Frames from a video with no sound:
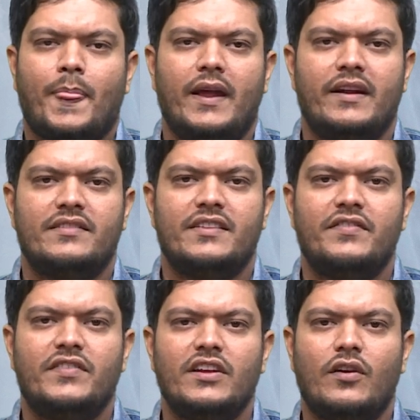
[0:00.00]
and
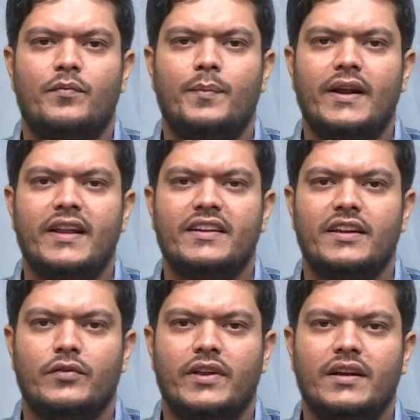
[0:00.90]
safety of building
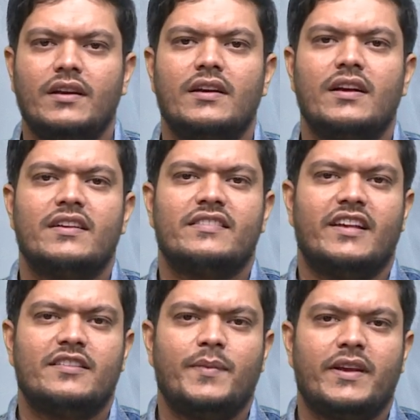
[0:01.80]
during
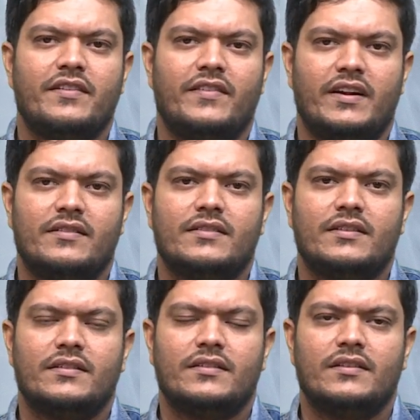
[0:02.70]
seismic events.
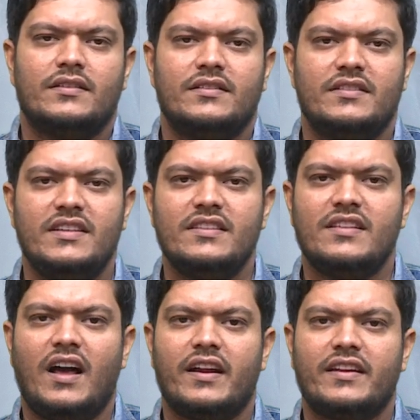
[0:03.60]
These
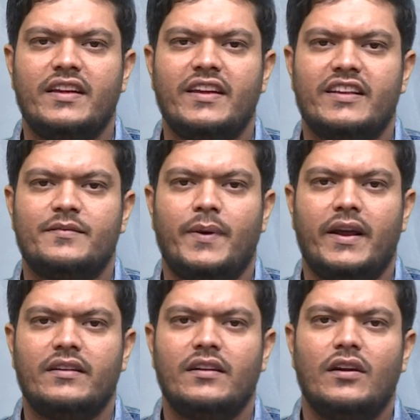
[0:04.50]
are key
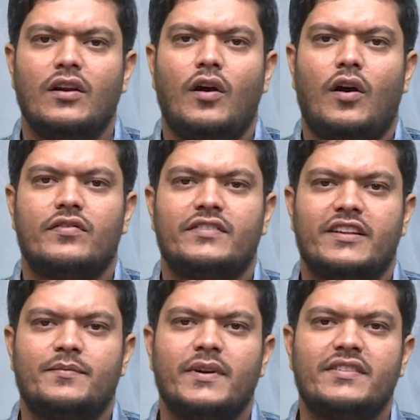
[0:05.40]
aspects of
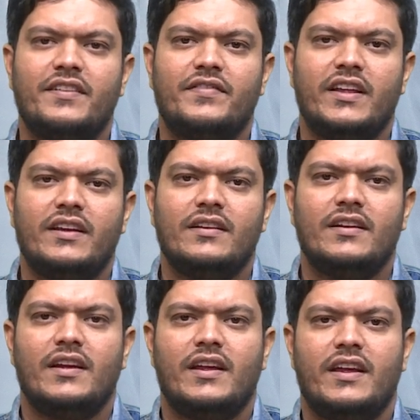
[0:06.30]
seismic safety
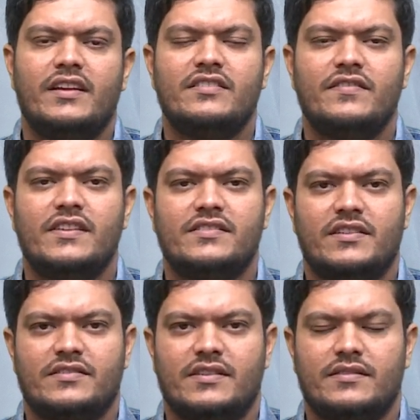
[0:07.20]
in civil
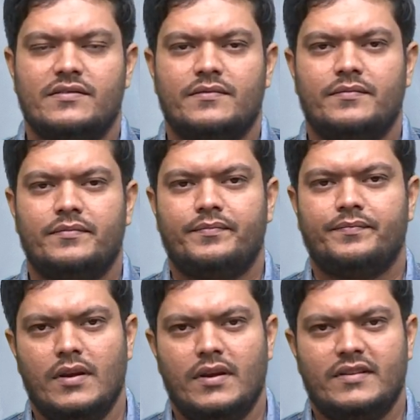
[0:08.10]
structures.
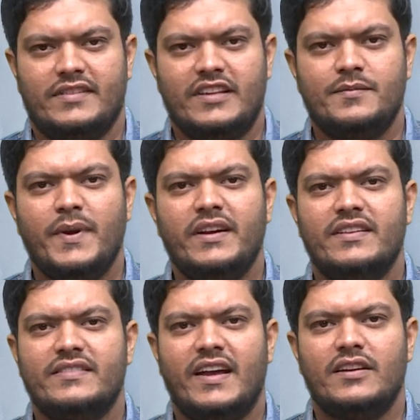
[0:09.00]
Seismic
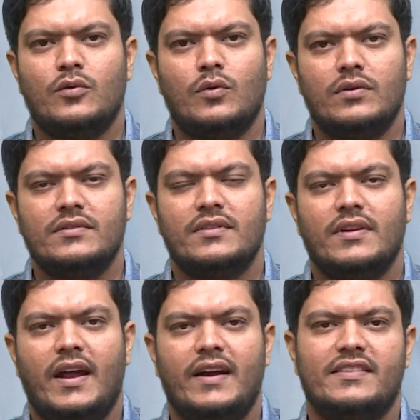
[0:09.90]
design codes
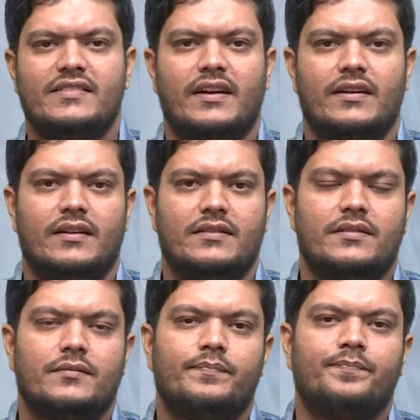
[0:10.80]
and standards.
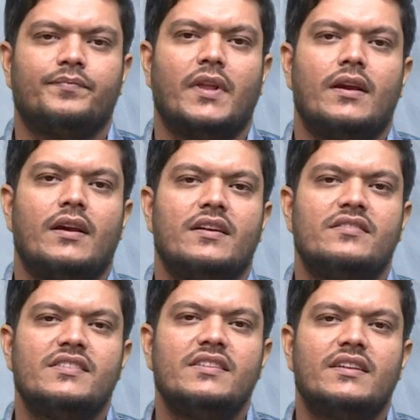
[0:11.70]

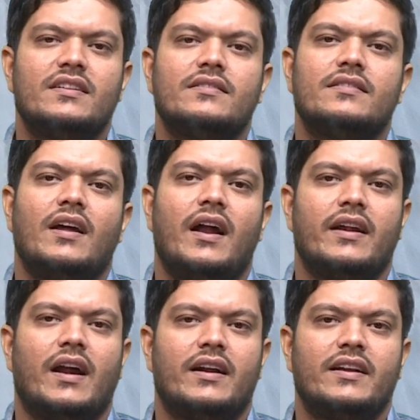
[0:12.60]
Engineers and
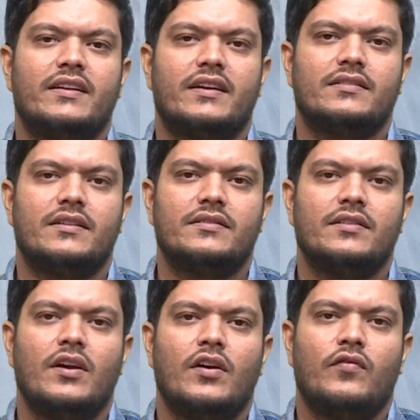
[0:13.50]
architects
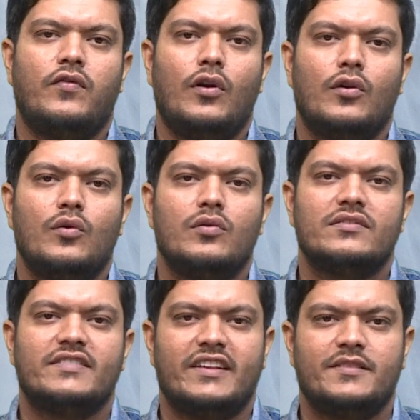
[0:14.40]
follow
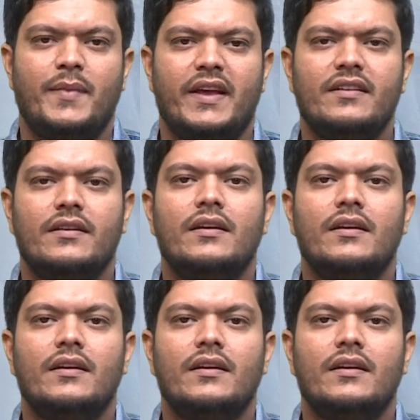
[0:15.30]
seismic